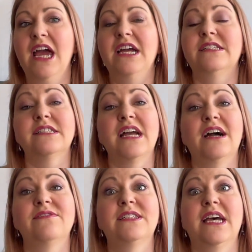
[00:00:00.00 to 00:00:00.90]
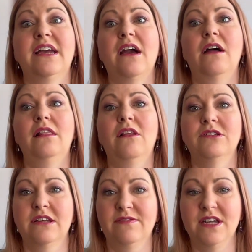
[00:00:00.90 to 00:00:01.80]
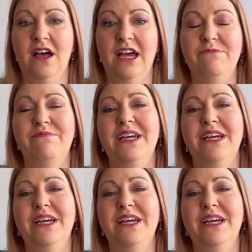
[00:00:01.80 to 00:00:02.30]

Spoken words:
It doesn't have to take a lot of time,